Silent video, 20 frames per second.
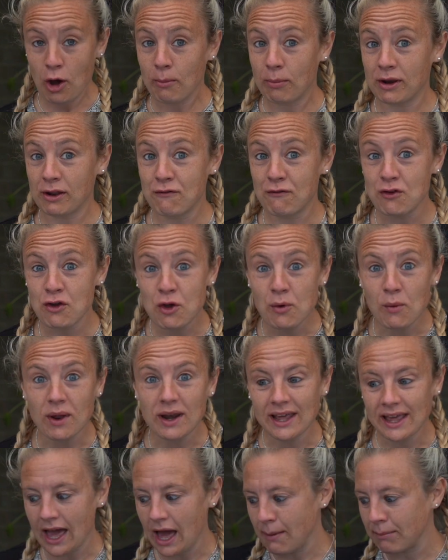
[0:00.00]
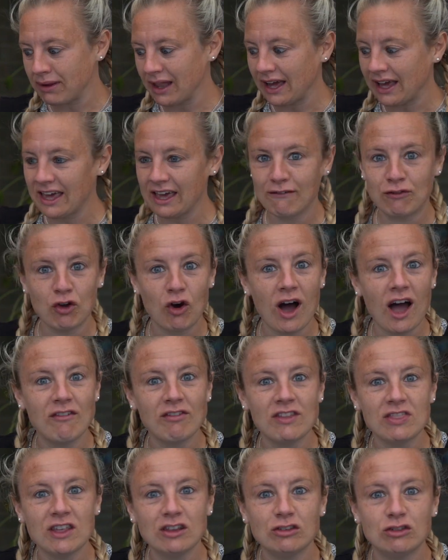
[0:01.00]
But if you want to get a blanket, if you're
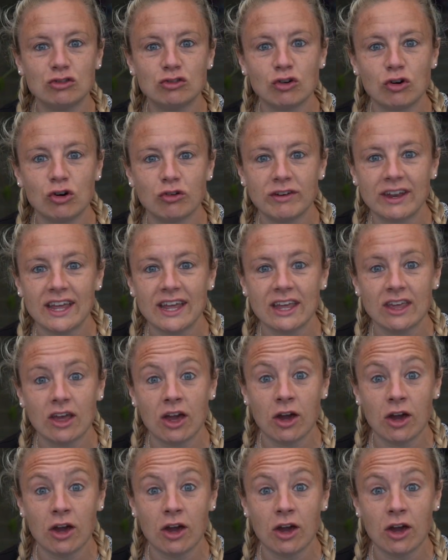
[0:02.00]
having this story